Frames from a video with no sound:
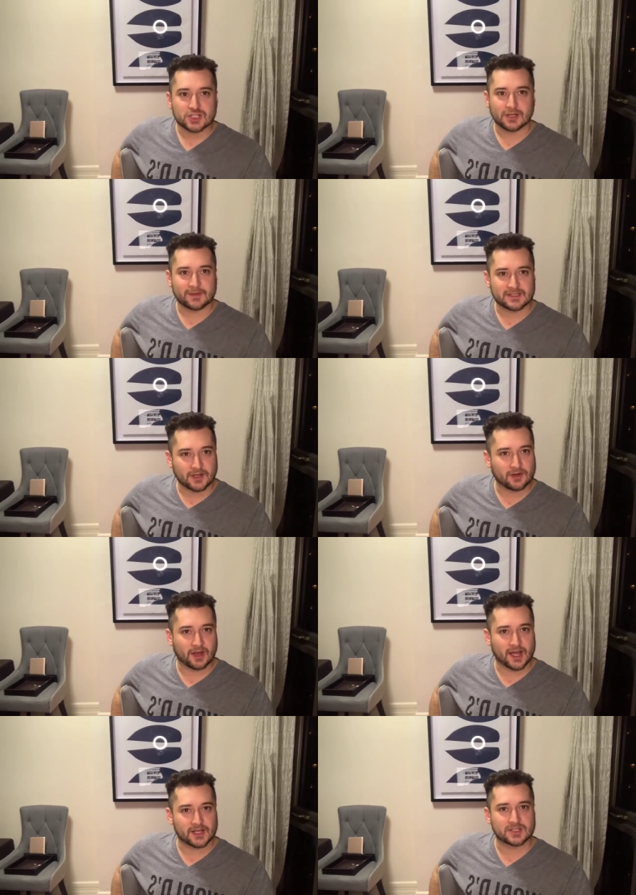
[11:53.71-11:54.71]
let me tell you
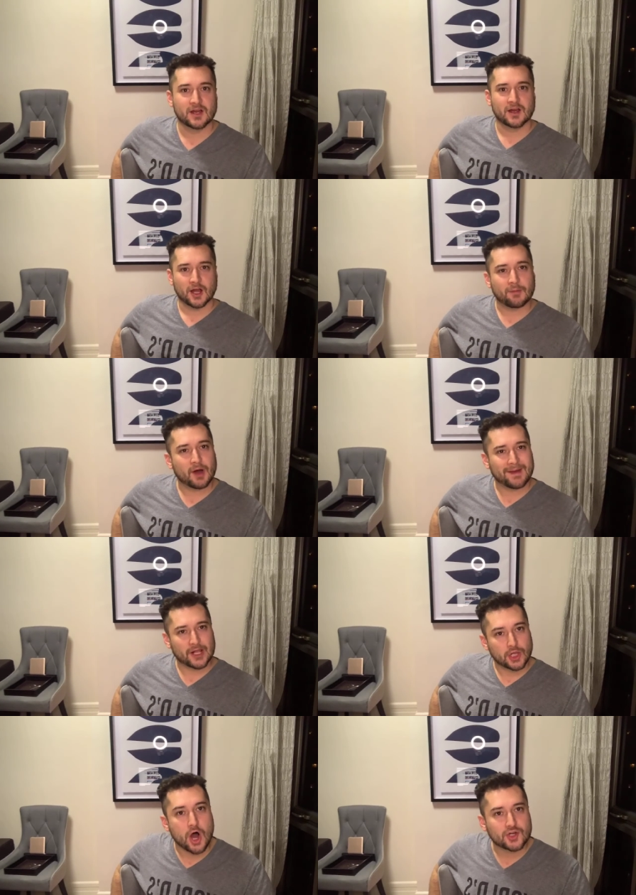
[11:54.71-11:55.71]
guys about my
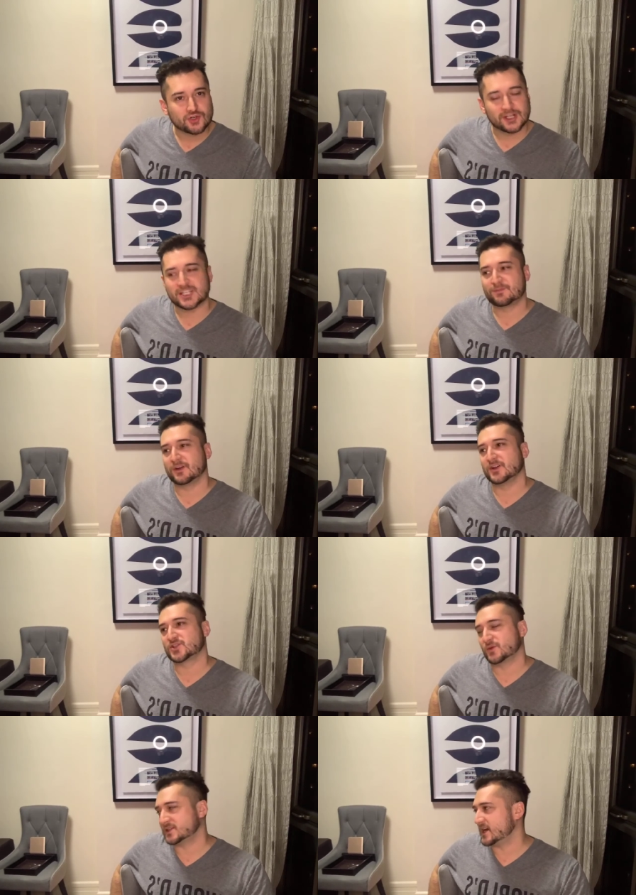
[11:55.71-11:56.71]
laundry experience
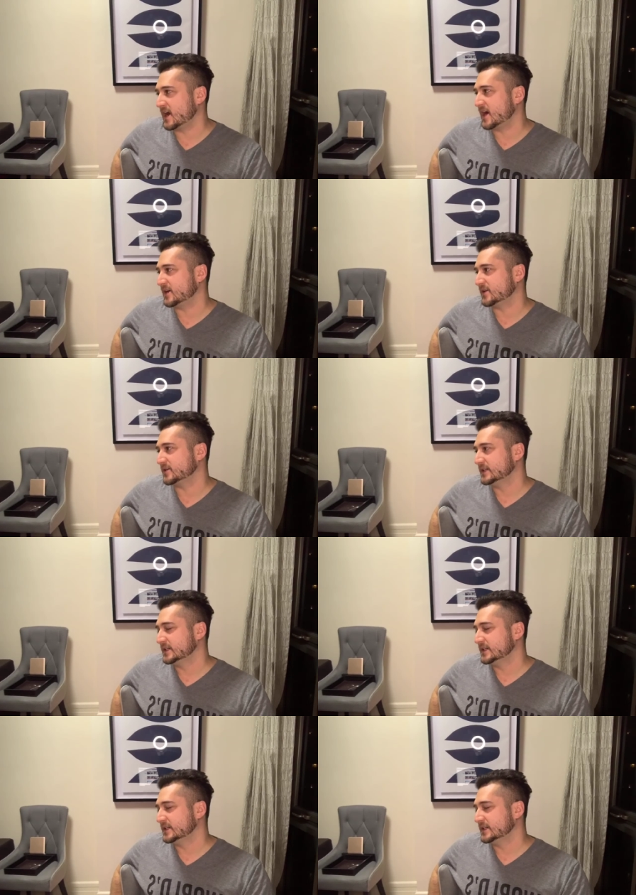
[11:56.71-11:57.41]
once I got here.